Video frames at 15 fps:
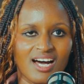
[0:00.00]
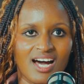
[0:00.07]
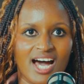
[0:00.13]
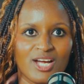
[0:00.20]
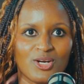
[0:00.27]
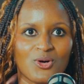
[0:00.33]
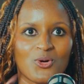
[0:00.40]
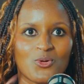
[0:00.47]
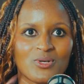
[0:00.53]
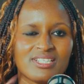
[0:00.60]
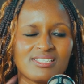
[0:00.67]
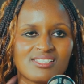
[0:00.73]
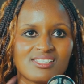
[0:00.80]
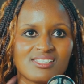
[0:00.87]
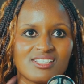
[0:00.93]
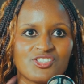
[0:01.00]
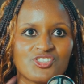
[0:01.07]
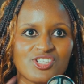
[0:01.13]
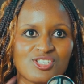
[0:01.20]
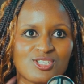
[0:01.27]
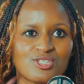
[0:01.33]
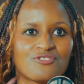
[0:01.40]
I always
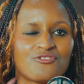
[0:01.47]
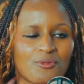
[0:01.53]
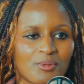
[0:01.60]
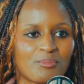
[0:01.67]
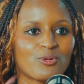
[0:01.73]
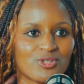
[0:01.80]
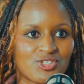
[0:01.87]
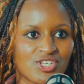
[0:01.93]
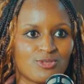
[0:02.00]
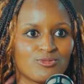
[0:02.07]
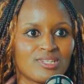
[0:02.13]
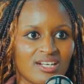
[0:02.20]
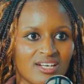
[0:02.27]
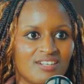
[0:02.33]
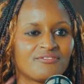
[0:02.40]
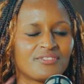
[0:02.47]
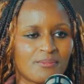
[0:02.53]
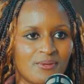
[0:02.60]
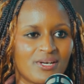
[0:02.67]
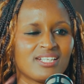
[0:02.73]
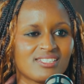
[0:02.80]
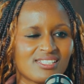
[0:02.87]
just look for people who genuinely love the
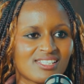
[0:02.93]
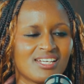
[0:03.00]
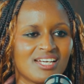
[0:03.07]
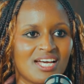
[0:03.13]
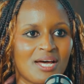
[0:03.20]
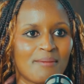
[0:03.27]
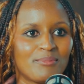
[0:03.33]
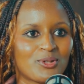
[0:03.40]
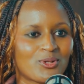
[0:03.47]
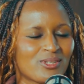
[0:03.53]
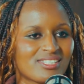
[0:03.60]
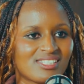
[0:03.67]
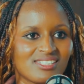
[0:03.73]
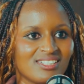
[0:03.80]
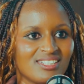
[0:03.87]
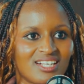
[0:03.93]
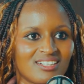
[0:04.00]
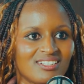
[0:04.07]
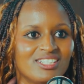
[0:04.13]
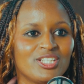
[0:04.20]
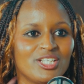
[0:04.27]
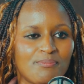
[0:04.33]
brand, because
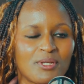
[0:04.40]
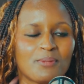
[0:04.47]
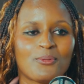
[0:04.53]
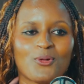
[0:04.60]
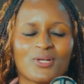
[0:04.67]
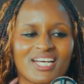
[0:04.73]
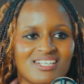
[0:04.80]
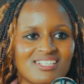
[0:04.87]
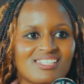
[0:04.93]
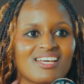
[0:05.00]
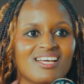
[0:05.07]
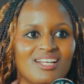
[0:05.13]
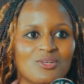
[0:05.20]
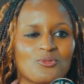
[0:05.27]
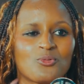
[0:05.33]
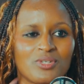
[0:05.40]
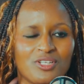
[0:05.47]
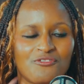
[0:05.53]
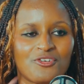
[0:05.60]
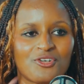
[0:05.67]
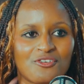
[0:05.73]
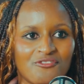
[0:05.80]
people can tell
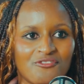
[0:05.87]
if you're